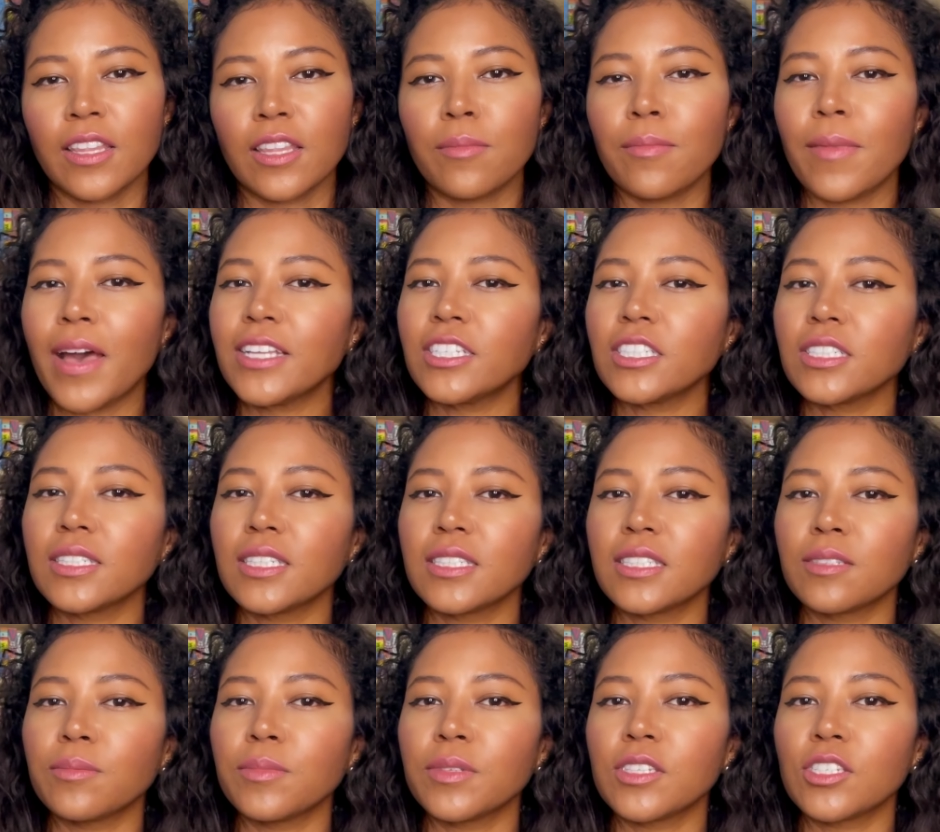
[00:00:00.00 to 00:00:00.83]
The magic
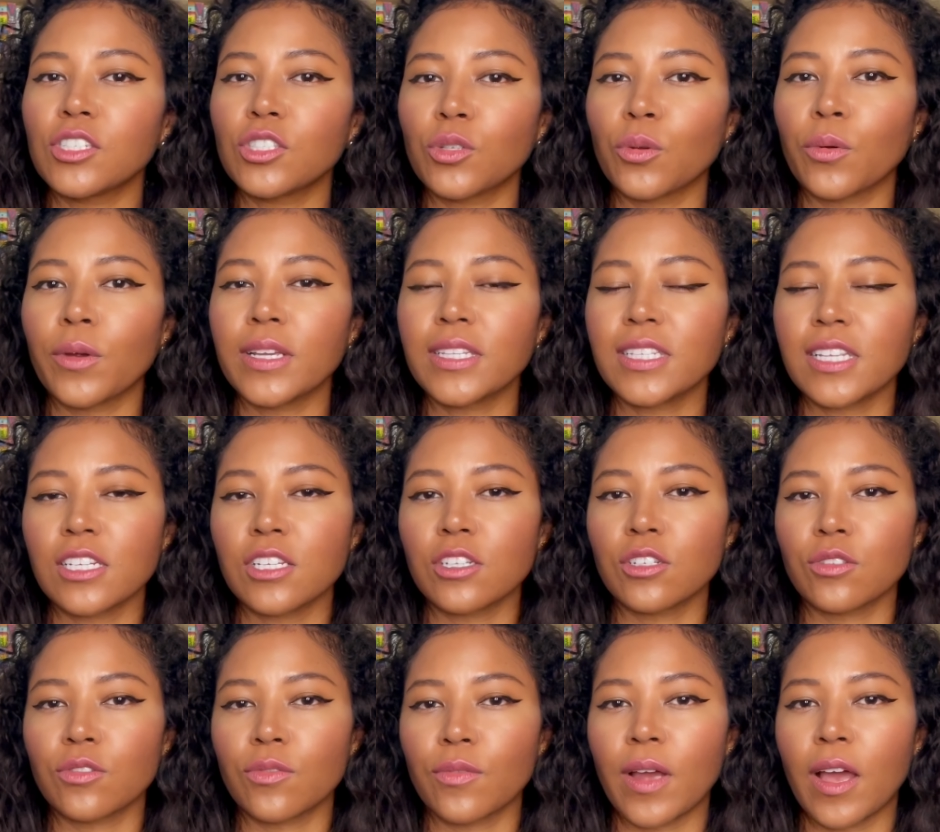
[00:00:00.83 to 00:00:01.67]
system of the story
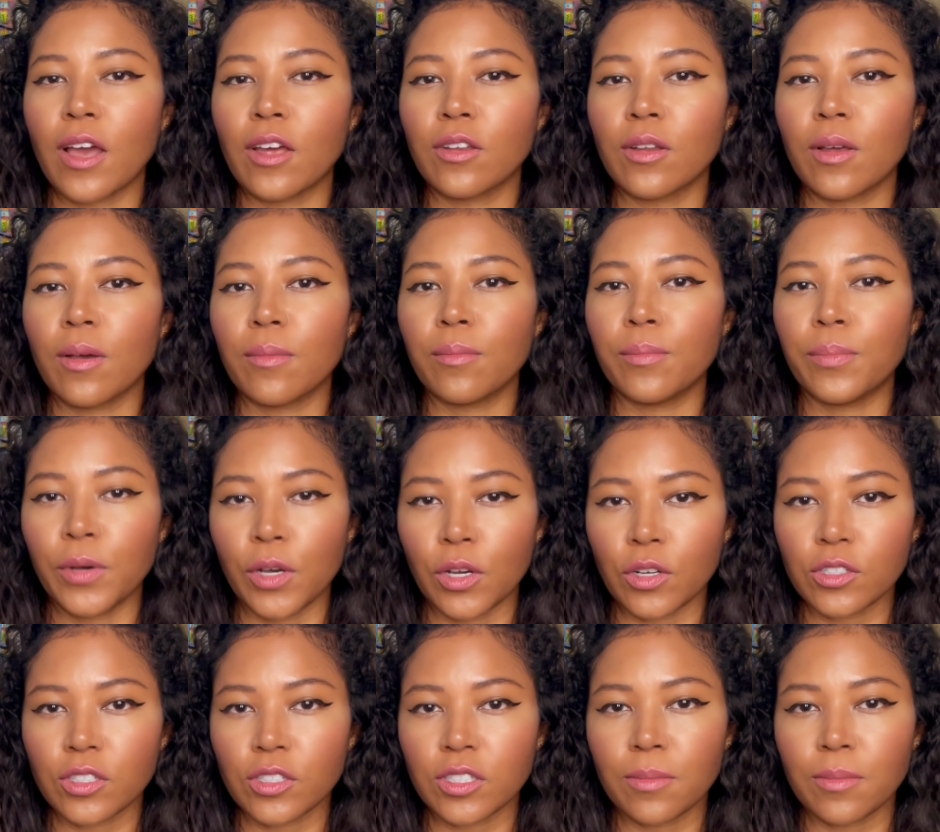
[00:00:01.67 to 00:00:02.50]
centers around
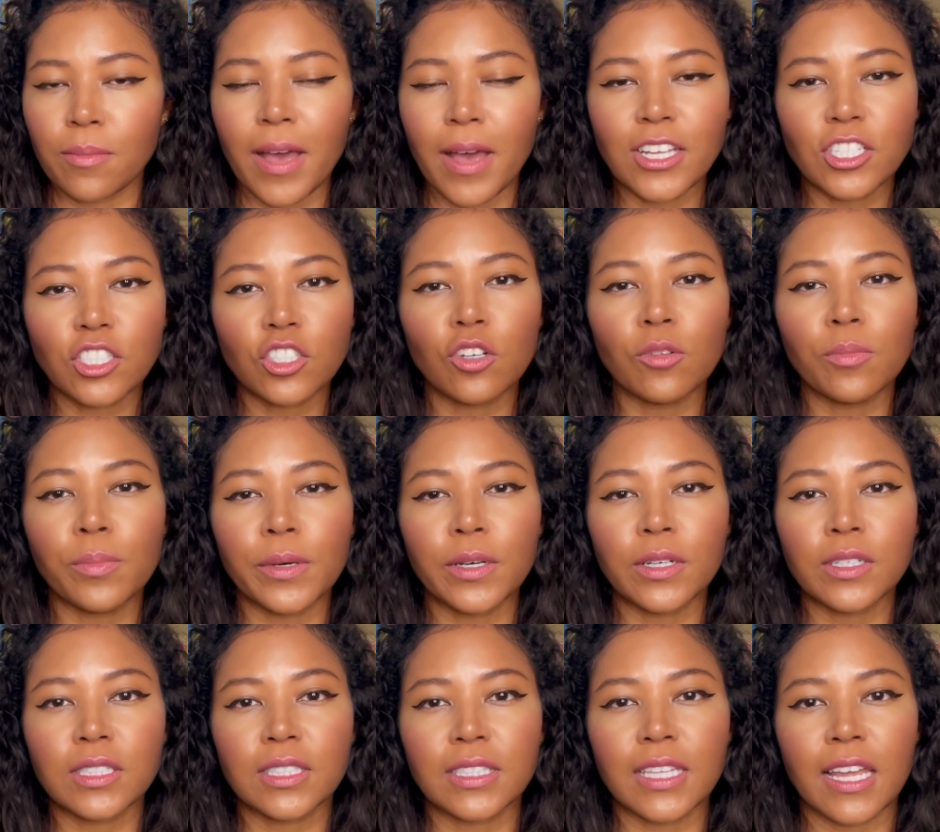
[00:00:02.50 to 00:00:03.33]
books, magical
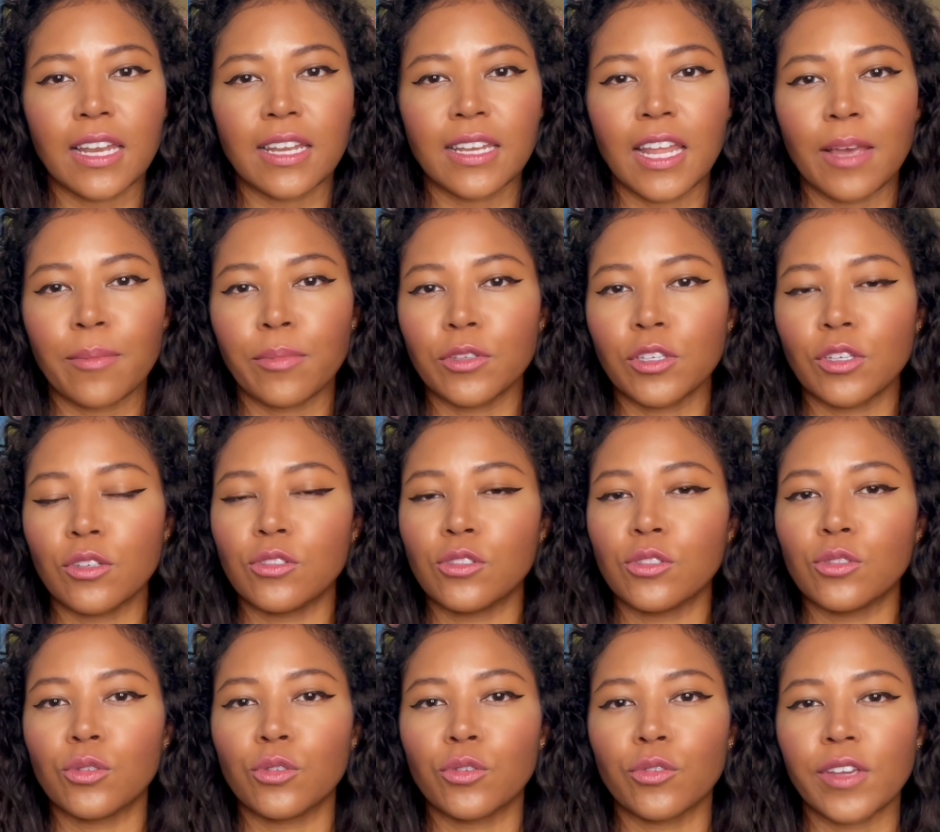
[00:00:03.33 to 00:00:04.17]
books that enable you
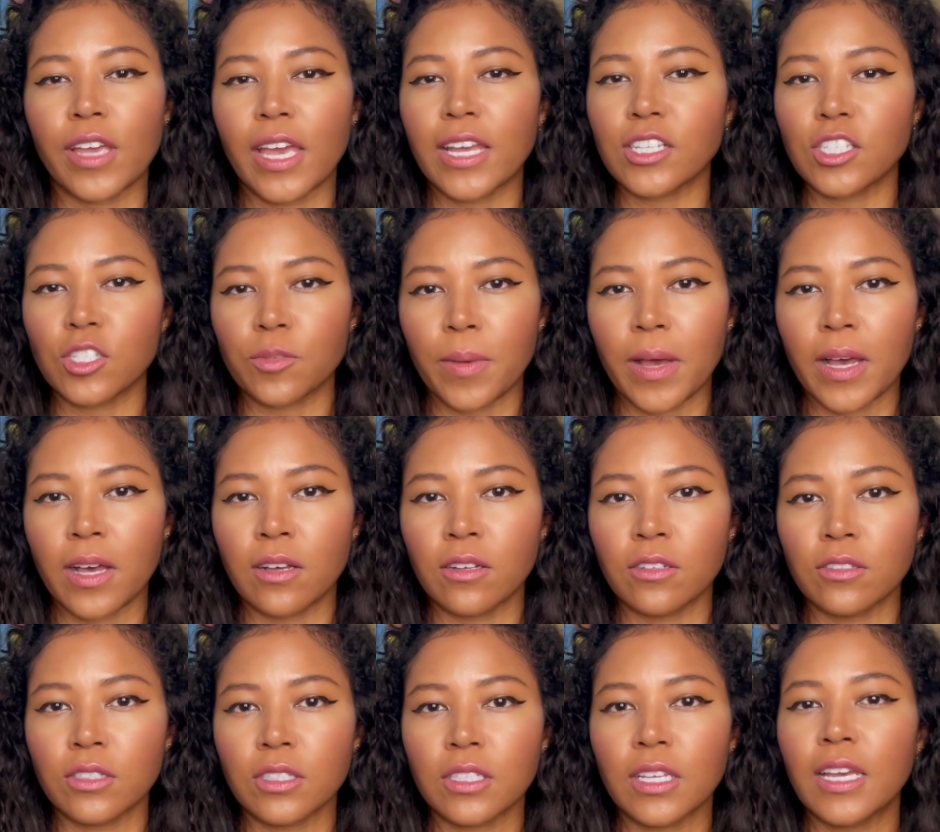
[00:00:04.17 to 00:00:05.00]
to create
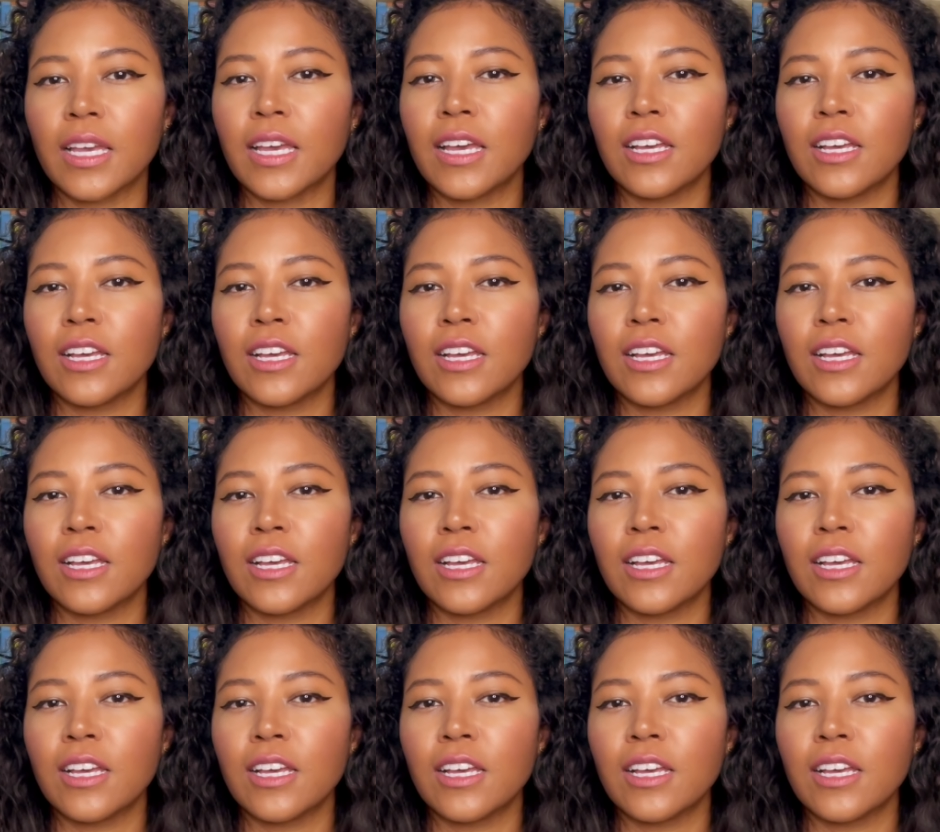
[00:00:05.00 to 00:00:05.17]
spells,